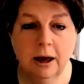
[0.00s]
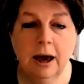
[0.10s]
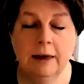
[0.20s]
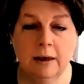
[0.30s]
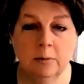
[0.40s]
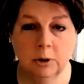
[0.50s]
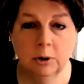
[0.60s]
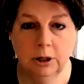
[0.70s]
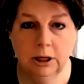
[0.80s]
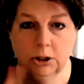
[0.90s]
and then
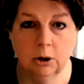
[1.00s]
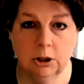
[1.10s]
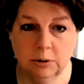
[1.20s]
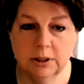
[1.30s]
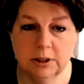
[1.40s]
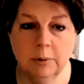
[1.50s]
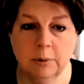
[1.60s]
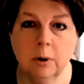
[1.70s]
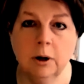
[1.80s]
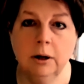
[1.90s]
we're each going to do a
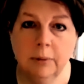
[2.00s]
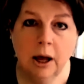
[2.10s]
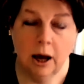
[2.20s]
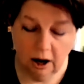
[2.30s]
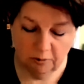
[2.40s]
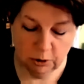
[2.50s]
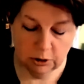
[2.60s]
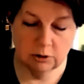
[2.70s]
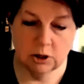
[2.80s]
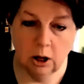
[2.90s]
separate one. I've put
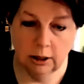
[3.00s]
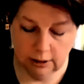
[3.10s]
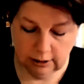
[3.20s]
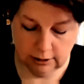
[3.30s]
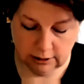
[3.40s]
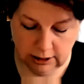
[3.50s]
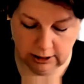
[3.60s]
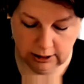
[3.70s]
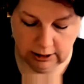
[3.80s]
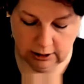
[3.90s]
those all in a little
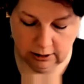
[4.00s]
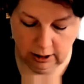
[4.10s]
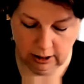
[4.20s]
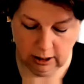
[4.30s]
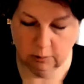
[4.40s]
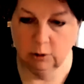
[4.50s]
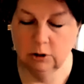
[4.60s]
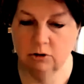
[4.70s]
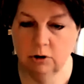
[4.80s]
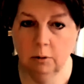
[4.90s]
tin here, and I'm going to
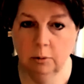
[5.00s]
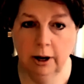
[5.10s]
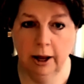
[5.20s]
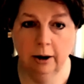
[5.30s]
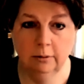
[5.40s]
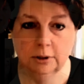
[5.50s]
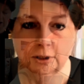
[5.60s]
draw one out.